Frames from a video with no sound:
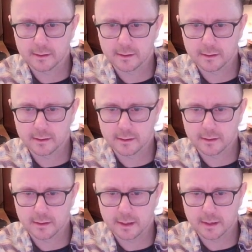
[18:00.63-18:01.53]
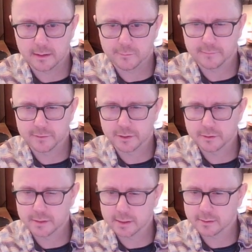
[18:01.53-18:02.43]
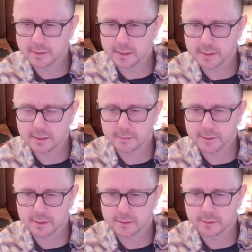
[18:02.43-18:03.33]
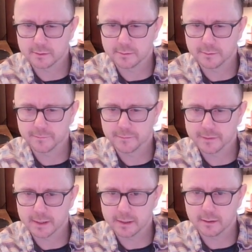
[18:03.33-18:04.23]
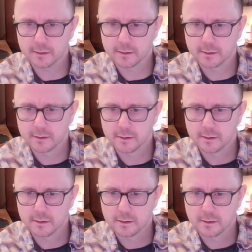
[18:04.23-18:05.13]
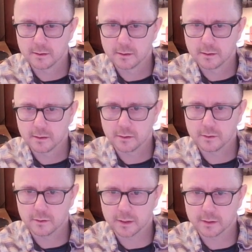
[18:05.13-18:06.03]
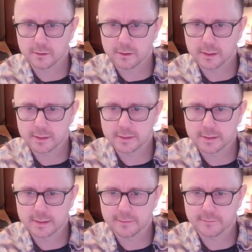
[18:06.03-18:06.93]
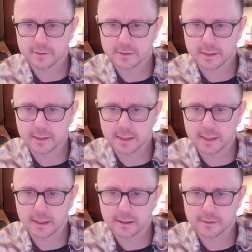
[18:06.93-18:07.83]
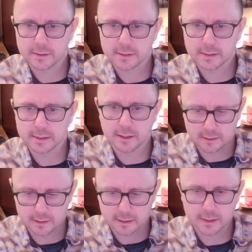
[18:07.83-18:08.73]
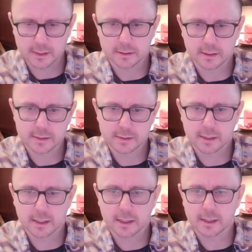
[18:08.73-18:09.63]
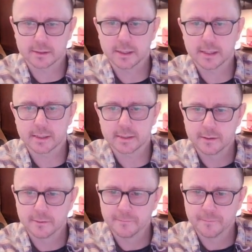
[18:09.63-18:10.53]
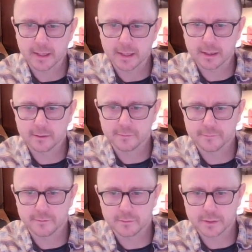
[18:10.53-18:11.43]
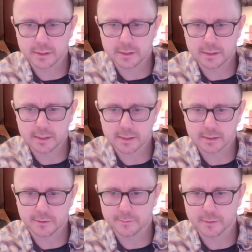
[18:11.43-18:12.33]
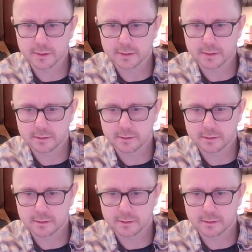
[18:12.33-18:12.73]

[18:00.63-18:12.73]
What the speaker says: and then we're going to have 2 cells here summing to 15, not including a 7, so they are a 6, 9. Oh, that's nice. So yes, that confirms that she doesn't come through here because,